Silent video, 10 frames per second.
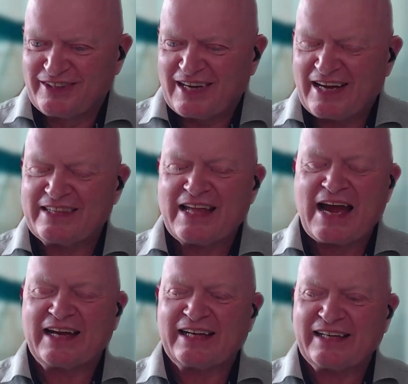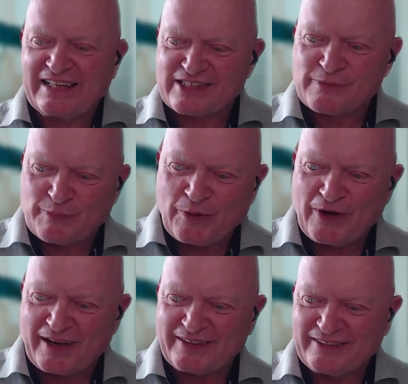And that is the
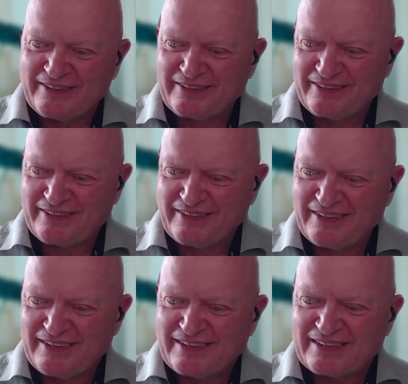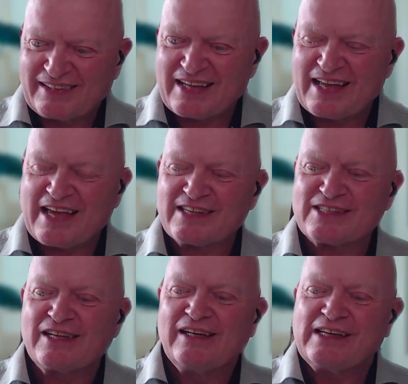point. That
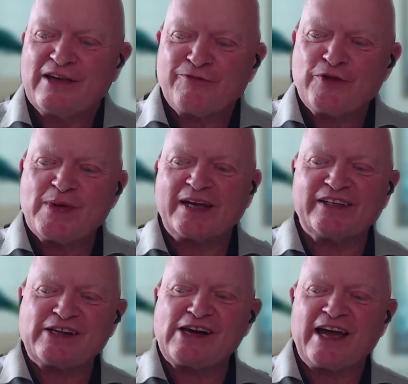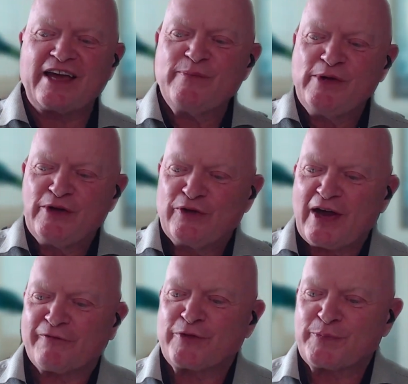it's, if you make a claim, you
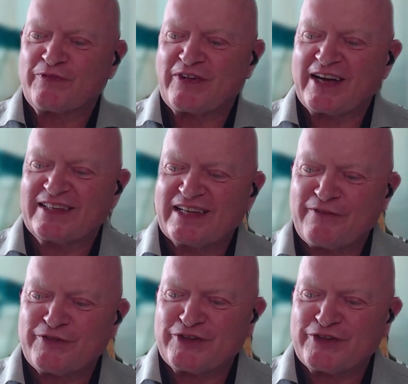have to provide the evidence